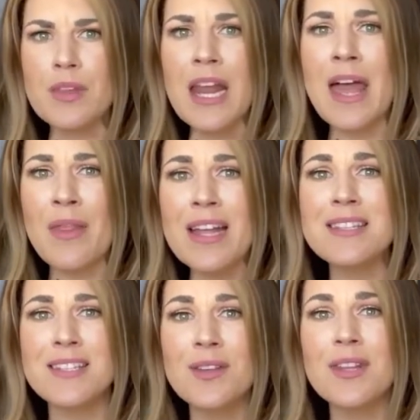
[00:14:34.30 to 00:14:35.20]
Now
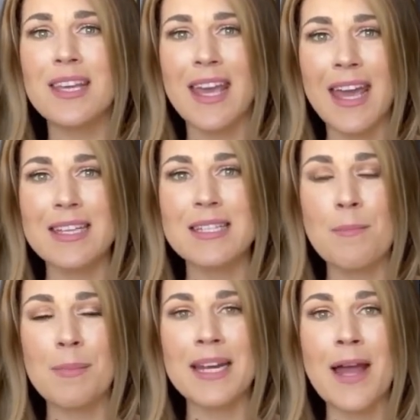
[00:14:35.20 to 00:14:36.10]
that's still the case,
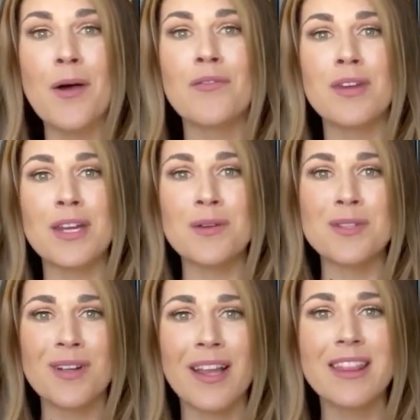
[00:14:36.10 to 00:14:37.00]
but now
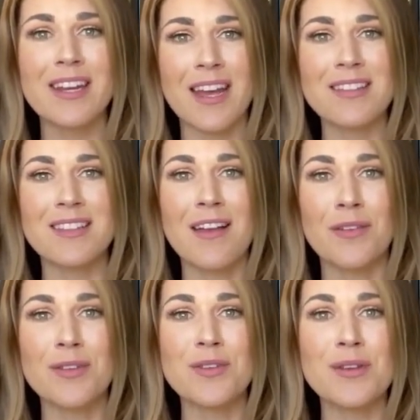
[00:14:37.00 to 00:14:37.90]
videos are like the next
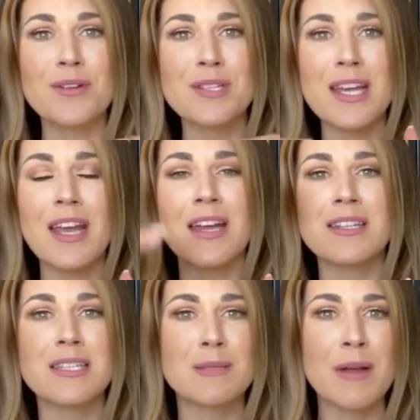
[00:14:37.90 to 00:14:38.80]
level. So there's like a
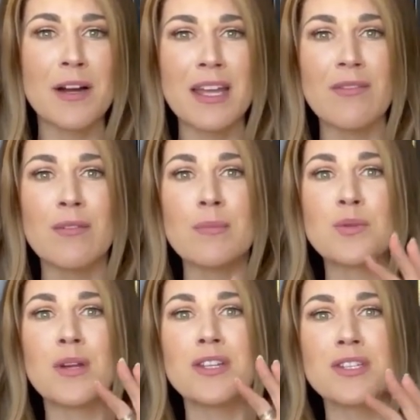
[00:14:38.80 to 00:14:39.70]
disparity even
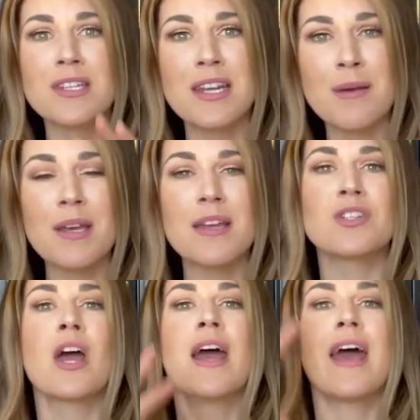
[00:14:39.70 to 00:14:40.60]
between just an
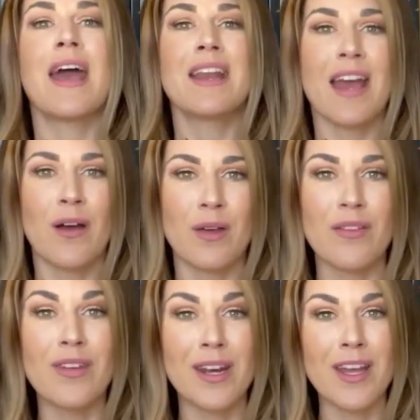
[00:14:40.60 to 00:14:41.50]
image and now
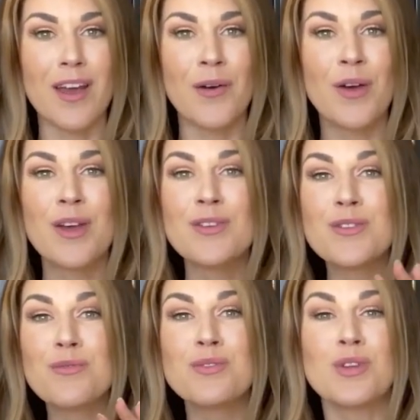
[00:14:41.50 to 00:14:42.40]
a video.
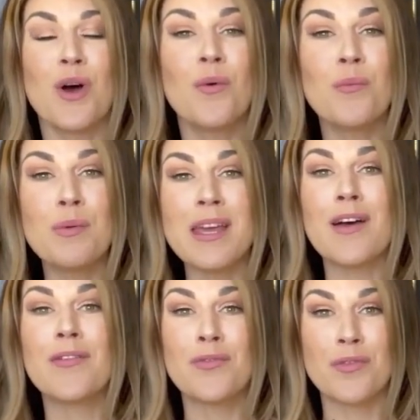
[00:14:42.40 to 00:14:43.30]
So don't be
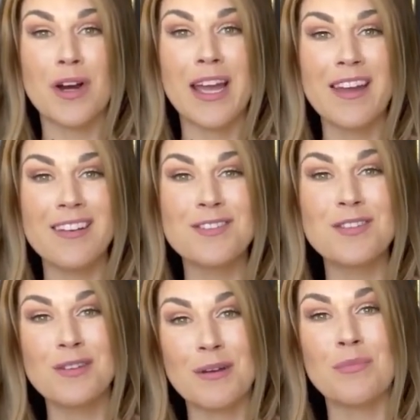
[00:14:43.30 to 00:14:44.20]
afraid
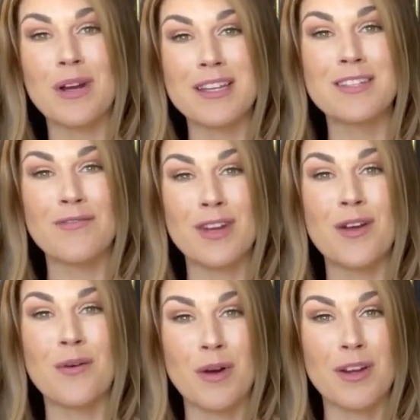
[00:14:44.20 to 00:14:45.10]
to embrace
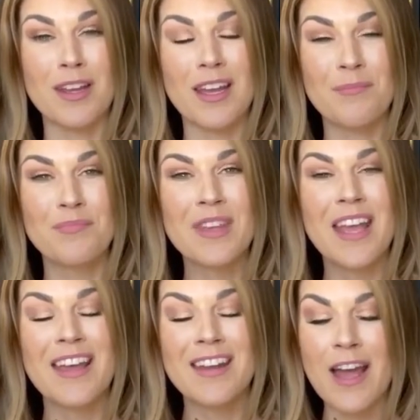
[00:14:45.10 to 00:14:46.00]
video marketing.
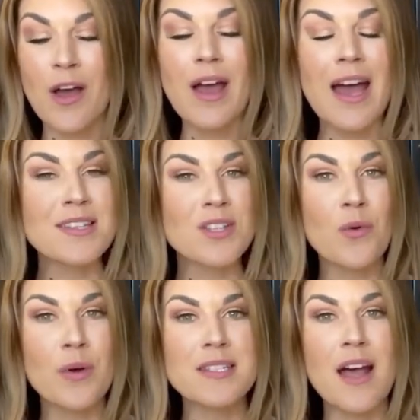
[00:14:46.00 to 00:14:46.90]
Now, as
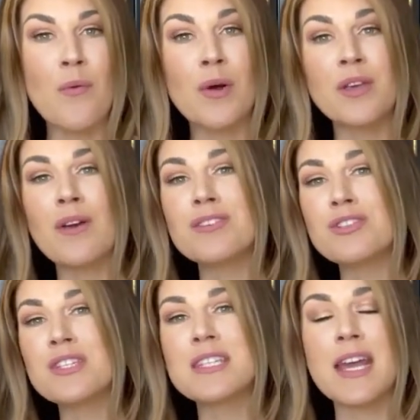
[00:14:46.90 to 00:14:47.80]
always, I want you guys
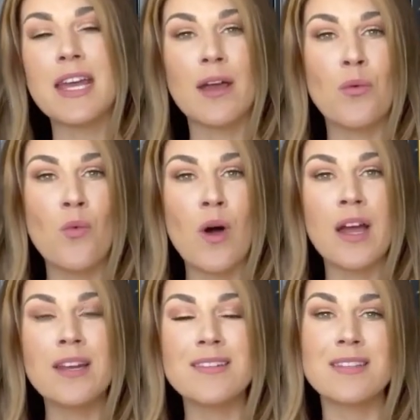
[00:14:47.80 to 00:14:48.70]
just take it
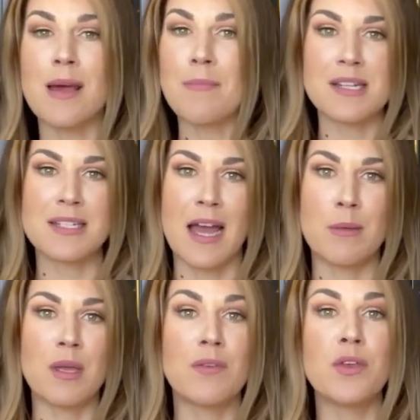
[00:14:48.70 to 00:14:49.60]
one step at a
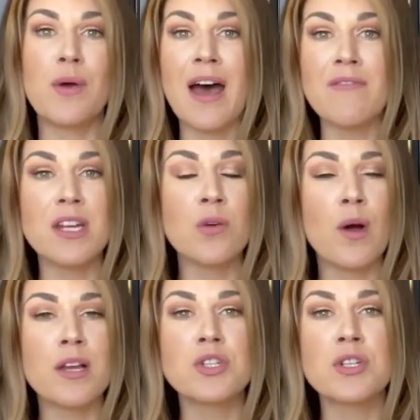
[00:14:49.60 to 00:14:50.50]
time. If you have any
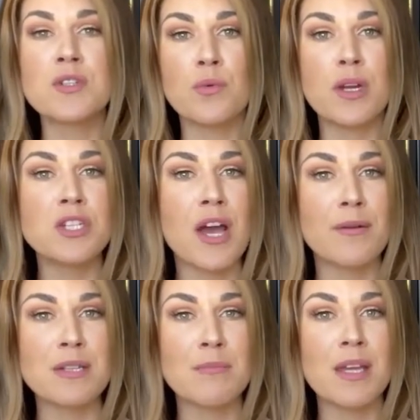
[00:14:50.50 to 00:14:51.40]
questions, reach
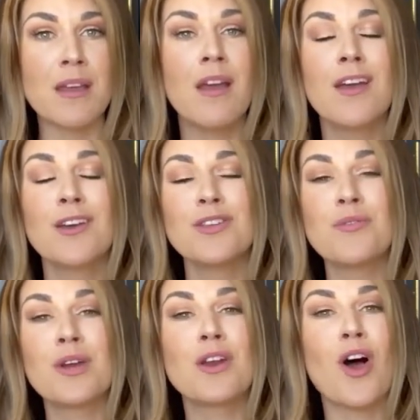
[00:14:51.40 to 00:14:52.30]
out to me.
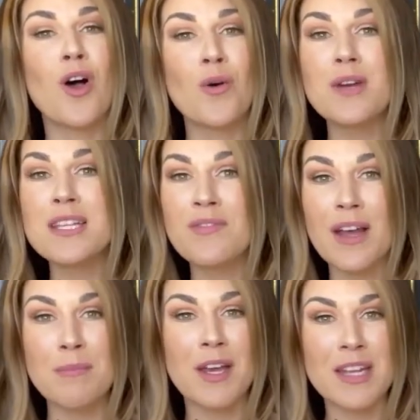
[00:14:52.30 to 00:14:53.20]
You can always
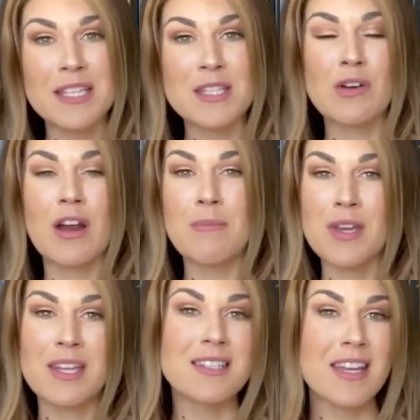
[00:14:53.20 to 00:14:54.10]
find me on Instagram. You
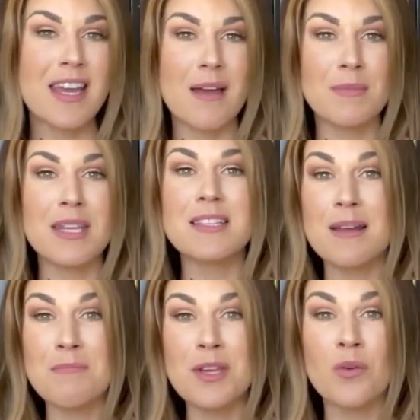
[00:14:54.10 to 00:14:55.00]
can DM me,
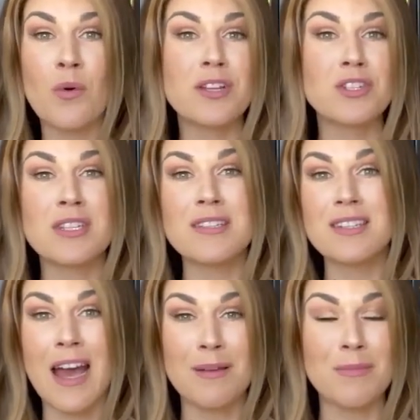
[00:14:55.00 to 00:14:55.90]
send me your questions,
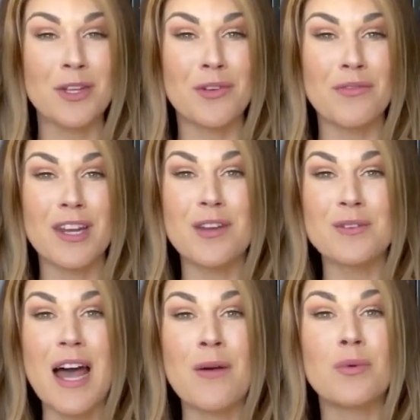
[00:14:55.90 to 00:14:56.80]
tag me in your
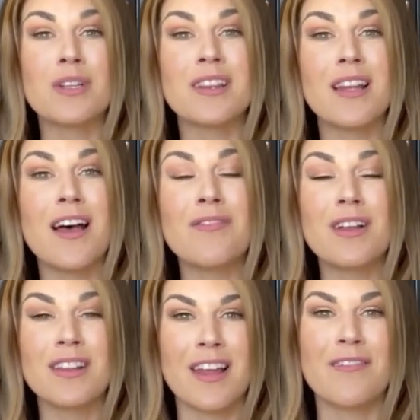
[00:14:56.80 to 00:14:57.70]
videos. I would love,
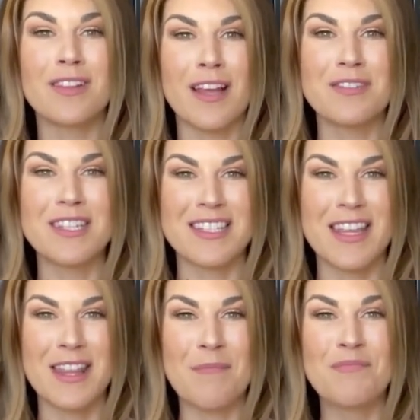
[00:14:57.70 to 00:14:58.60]
love, love to
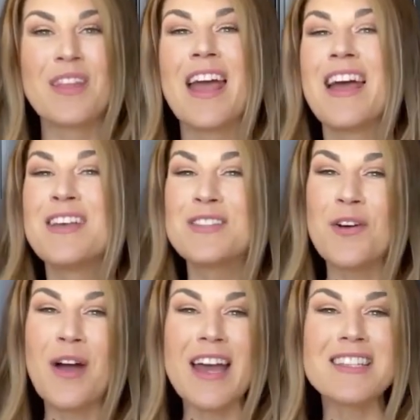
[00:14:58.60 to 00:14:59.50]
see them.
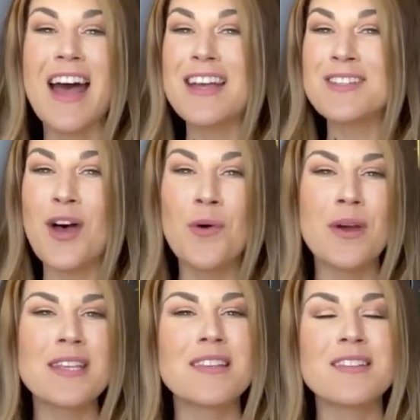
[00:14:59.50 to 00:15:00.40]
So guys, as
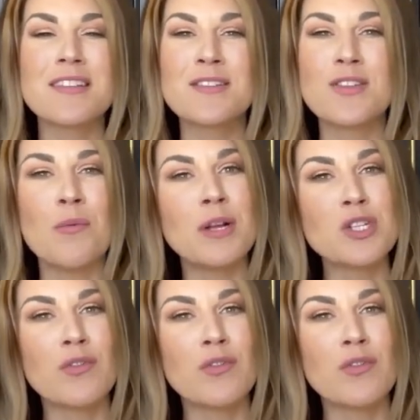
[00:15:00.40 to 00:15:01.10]
always, this is so much